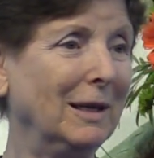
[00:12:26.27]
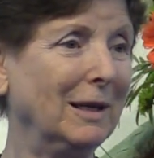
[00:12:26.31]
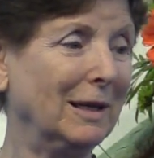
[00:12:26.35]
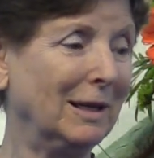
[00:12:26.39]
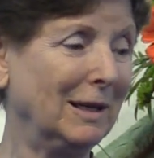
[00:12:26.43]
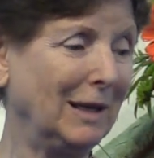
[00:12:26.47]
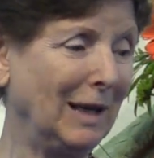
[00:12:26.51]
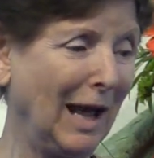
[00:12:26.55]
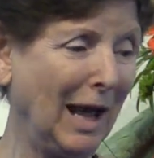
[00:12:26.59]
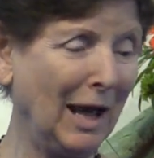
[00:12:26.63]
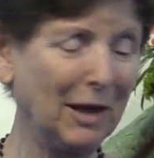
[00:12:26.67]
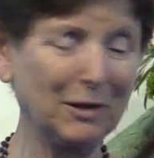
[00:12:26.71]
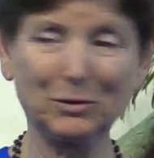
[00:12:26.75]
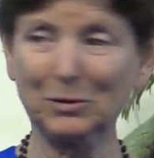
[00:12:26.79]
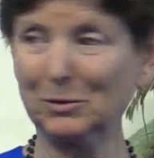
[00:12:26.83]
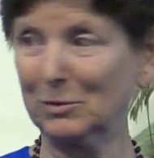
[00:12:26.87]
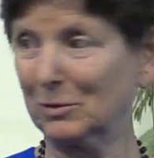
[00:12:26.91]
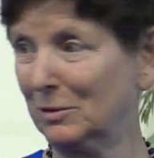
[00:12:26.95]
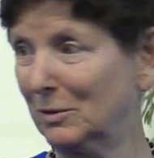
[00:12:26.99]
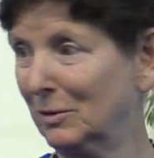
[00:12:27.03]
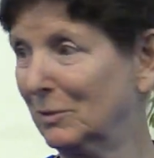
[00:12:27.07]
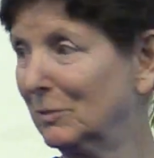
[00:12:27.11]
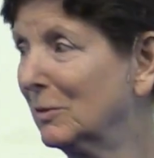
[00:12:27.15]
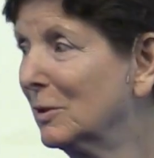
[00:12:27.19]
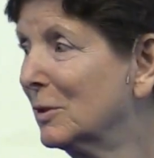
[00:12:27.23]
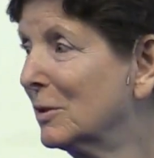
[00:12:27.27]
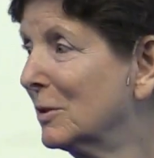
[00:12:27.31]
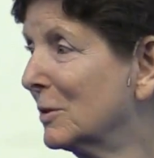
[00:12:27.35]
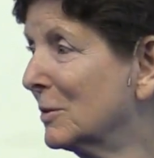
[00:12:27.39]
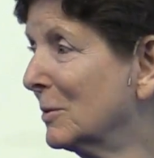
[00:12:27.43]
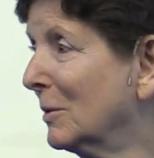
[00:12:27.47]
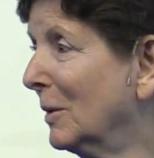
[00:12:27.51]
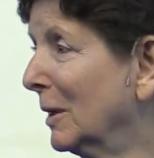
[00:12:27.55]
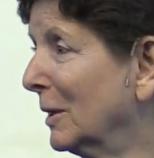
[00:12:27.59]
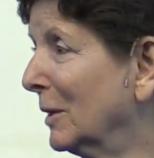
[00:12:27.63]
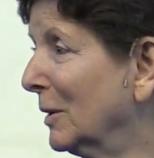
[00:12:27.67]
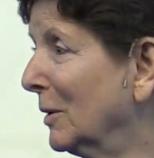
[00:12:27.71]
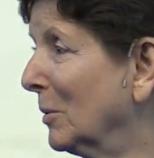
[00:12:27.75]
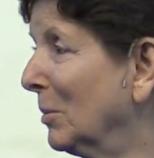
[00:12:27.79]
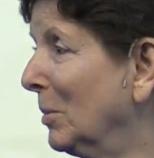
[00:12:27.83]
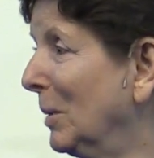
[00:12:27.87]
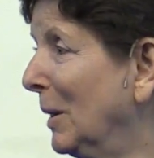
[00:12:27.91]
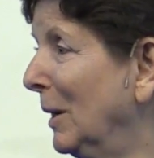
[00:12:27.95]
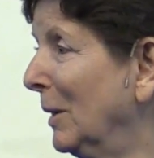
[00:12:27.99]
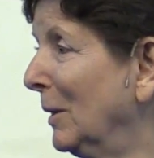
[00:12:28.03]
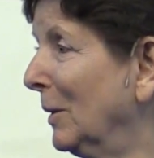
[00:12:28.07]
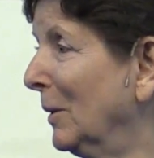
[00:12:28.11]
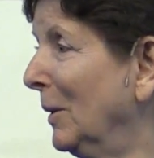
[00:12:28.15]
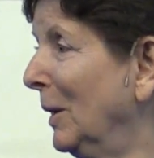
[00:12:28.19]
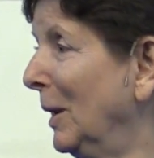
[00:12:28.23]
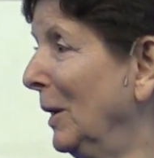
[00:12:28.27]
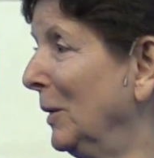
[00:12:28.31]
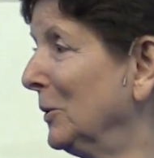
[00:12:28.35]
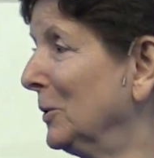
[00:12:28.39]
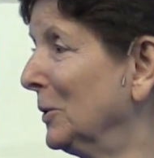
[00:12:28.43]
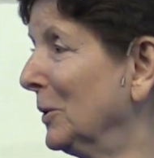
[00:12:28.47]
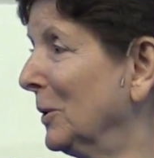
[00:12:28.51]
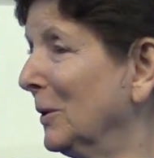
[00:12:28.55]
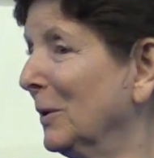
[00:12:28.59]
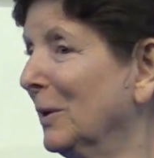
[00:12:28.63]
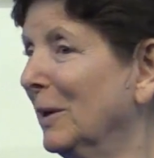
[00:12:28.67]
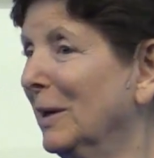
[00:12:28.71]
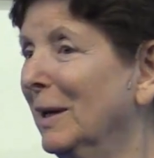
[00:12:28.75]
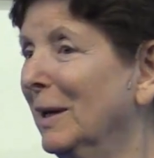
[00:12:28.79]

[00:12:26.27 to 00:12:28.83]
in Atherton, which is right near Palo Alto.